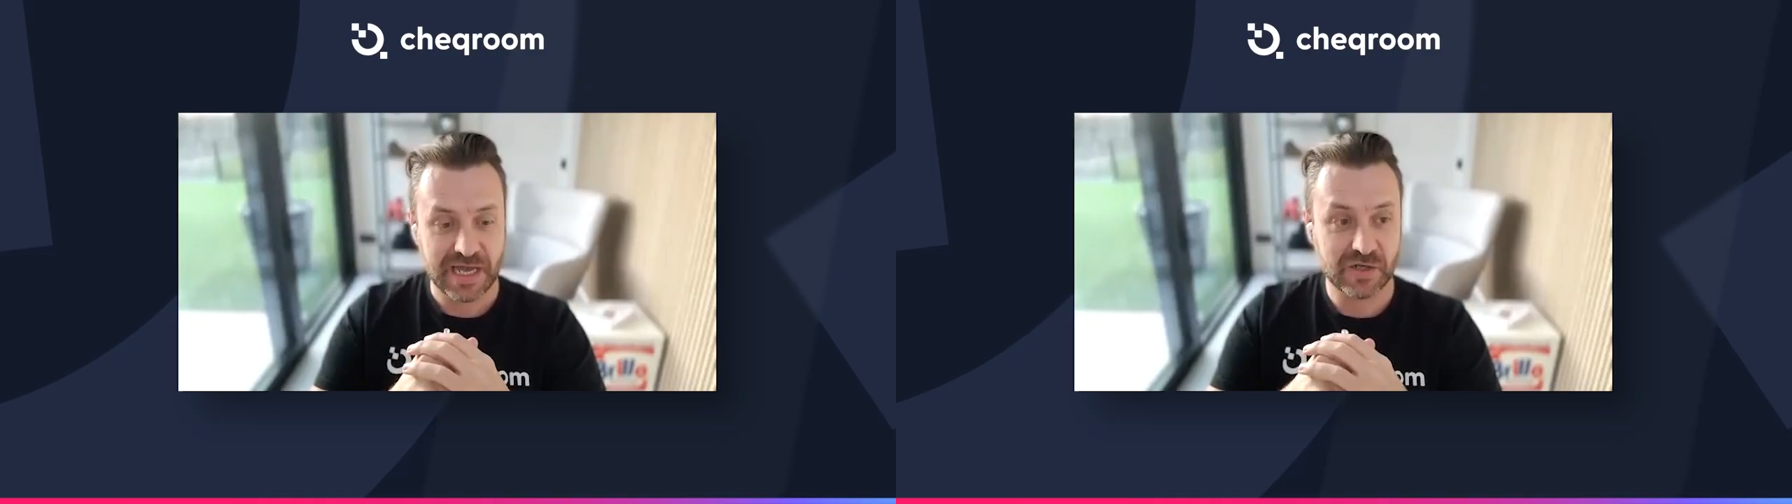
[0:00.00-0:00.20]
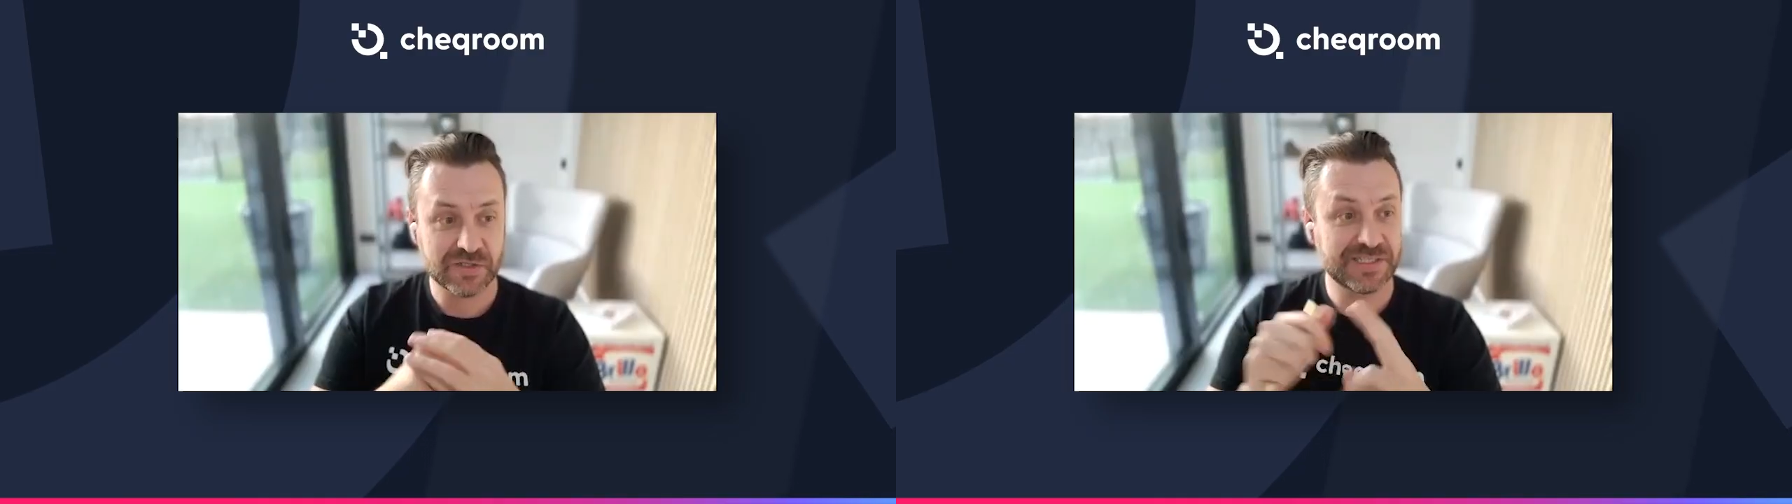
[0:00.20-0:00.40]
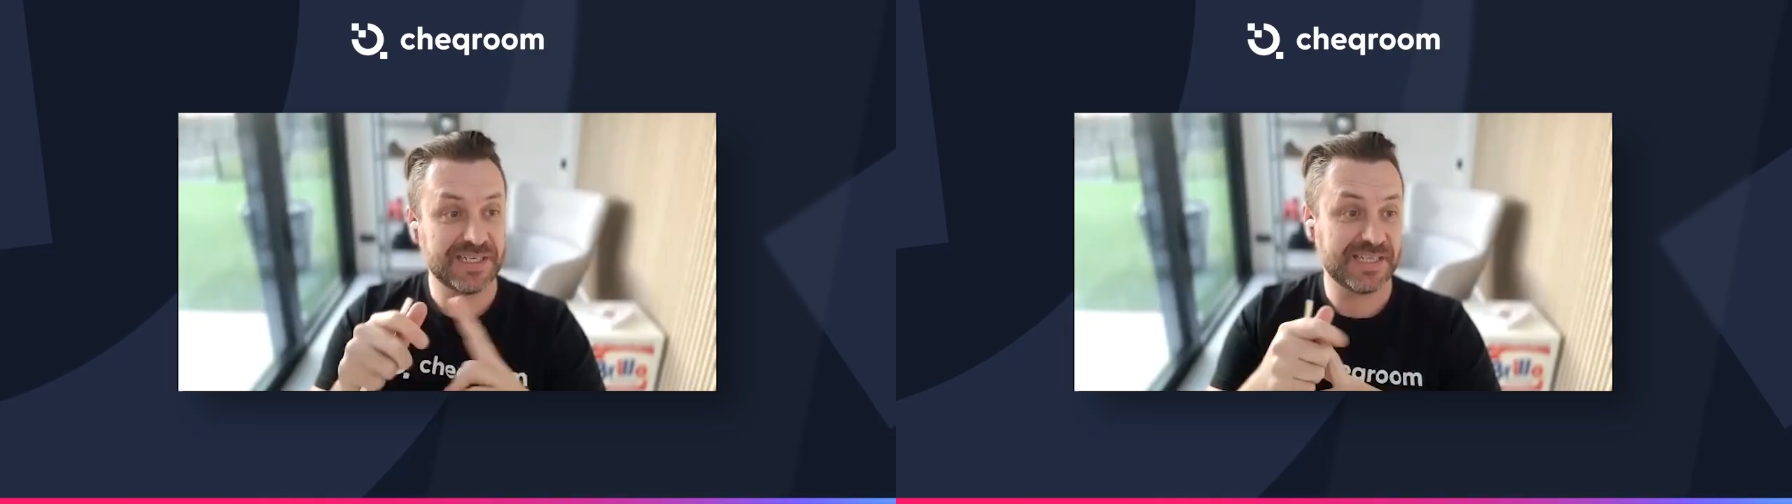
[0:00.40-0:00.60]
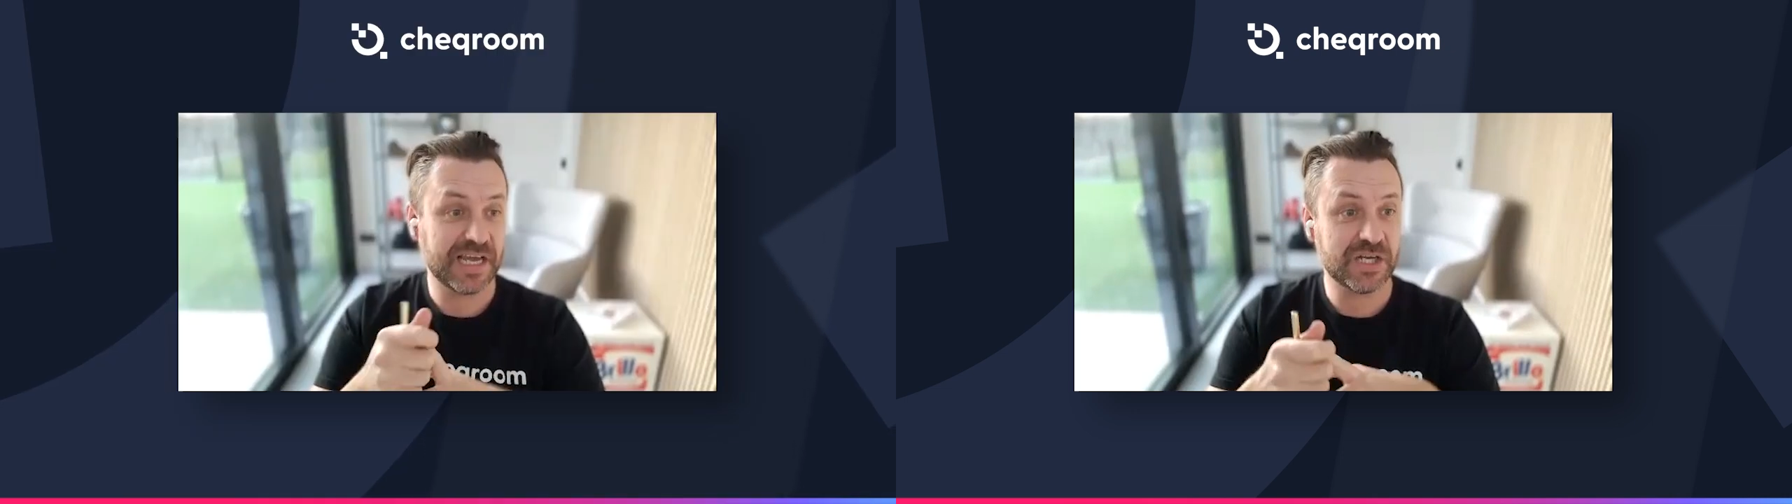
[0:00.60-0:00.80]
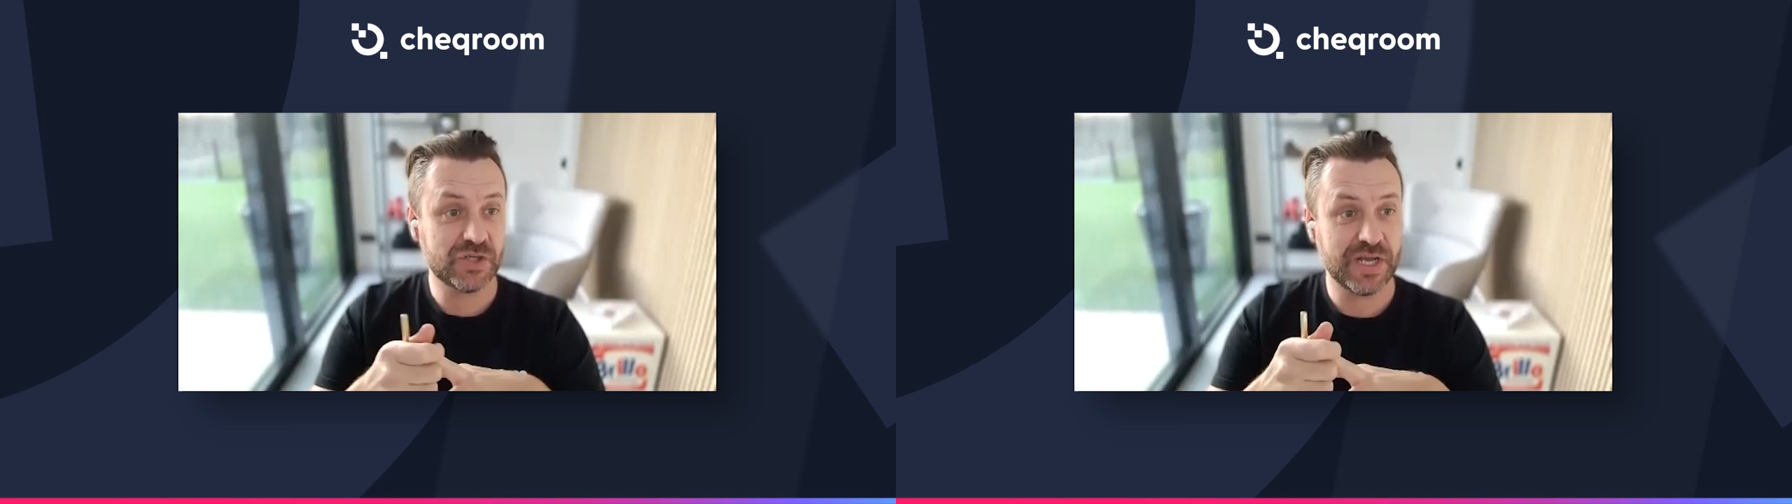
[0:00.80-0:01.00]
I also see a
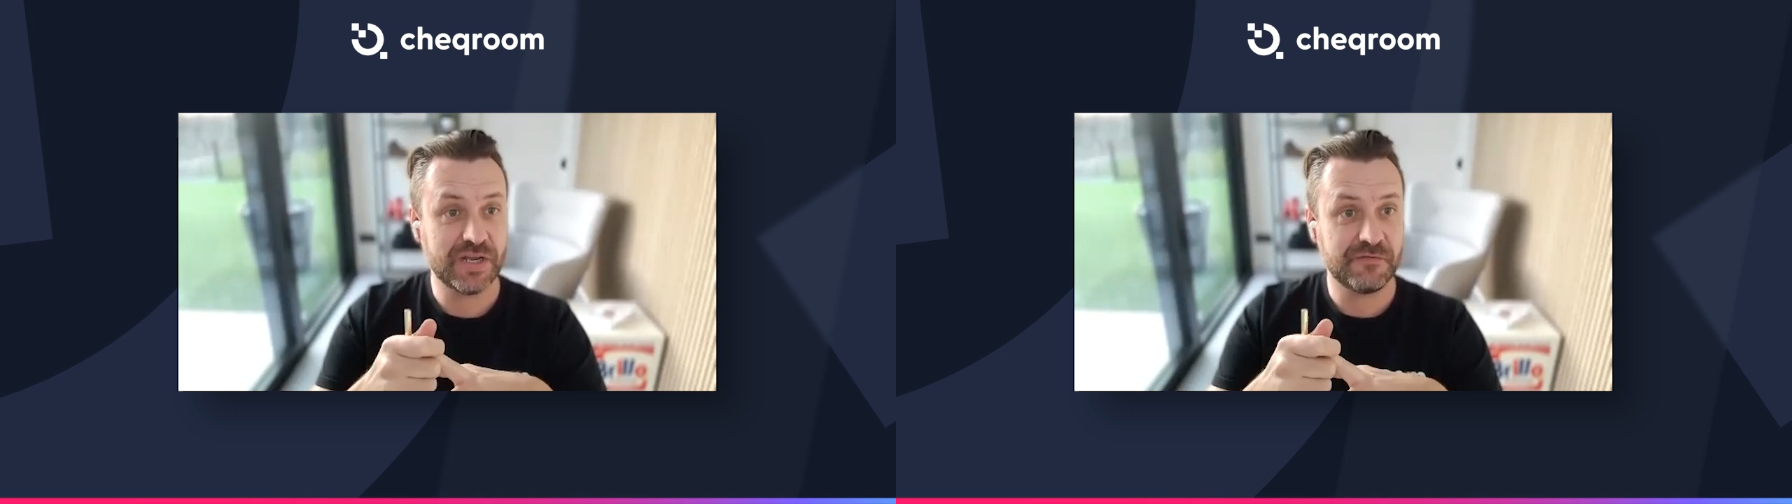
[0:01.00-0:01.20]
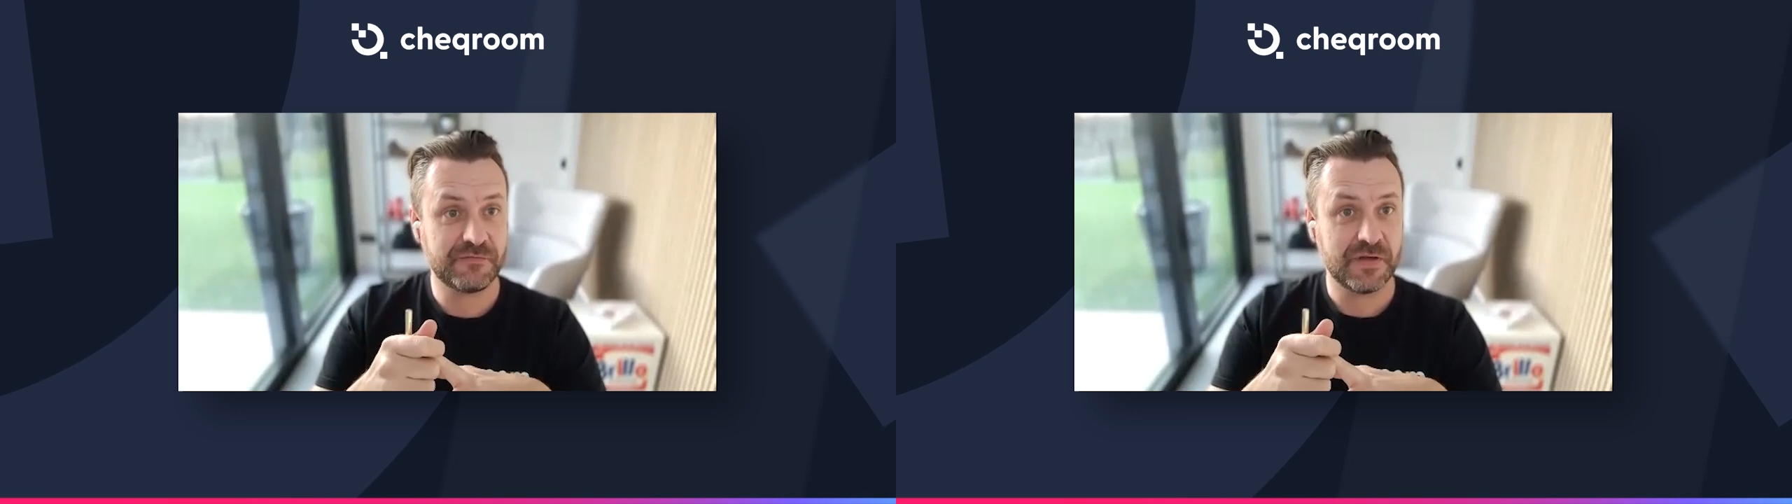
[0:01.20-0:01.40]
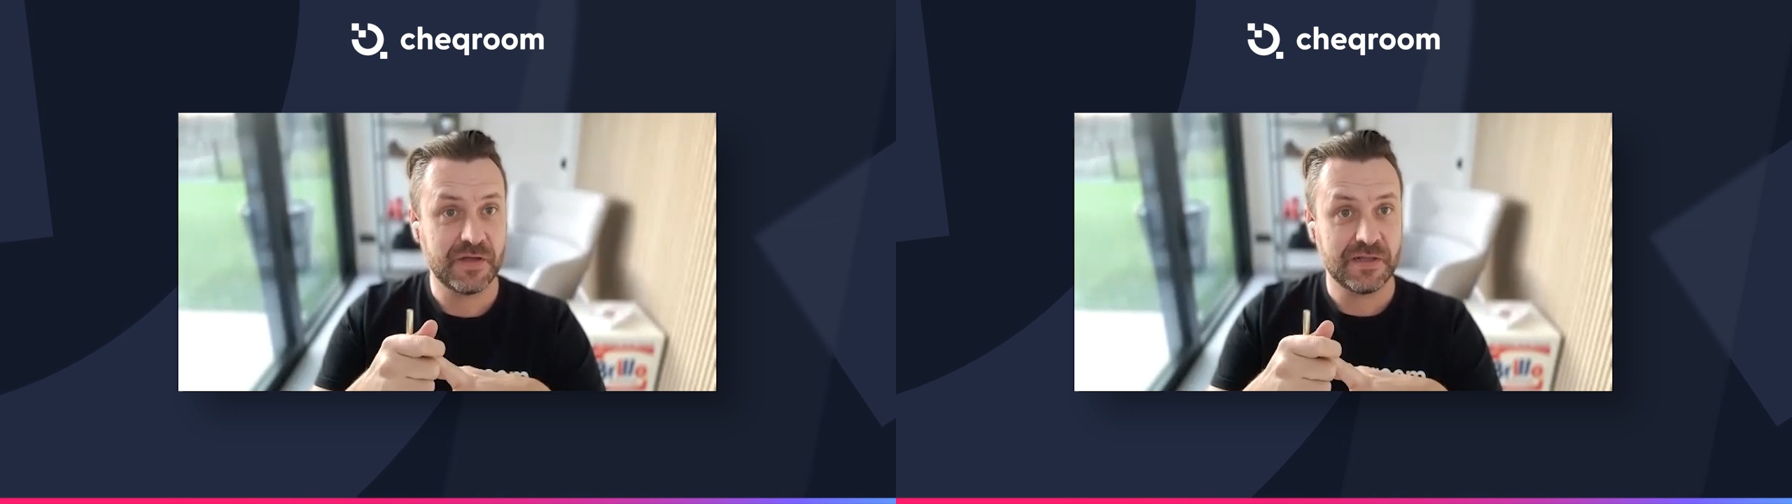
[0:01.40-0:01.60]
second trend of